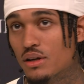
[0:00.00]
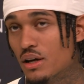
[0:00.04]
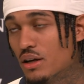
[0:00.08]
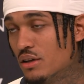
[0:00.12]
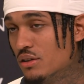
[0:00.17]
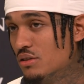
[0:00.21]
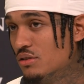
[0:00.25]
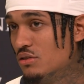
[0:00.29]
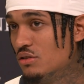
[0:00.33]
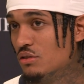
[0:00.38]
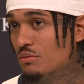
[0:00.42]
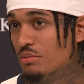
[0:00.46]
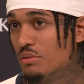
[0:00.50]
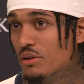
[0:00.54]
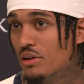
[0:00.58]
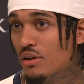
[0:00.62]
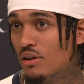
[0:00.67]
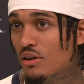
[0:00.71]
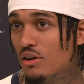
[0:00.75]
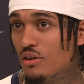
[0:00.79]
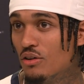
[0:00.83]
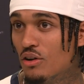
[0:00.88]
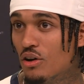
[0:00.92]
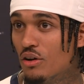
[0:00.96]
like a super
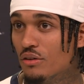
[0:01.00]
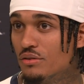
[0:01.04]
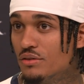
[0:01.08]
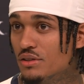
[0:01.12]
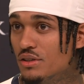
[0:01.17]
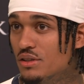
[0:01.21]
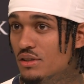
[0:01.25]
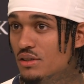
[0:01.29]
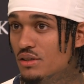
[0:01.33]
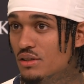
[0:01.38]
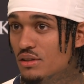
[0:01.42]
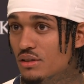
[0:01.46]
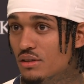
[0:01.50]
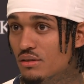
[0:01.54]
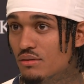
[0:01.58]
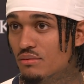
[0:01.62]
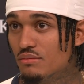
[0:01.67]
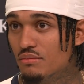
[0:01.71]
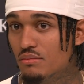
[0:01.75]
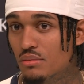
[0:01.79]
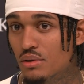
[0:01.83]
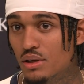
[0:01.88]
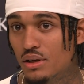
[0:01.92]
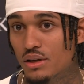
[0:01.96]
long off season,
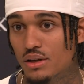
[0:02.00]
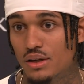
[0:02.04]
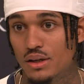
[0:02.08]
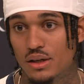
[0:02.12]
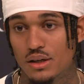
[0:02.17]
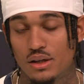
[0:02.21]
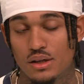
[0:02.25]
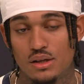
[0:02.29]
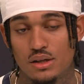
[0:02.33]
but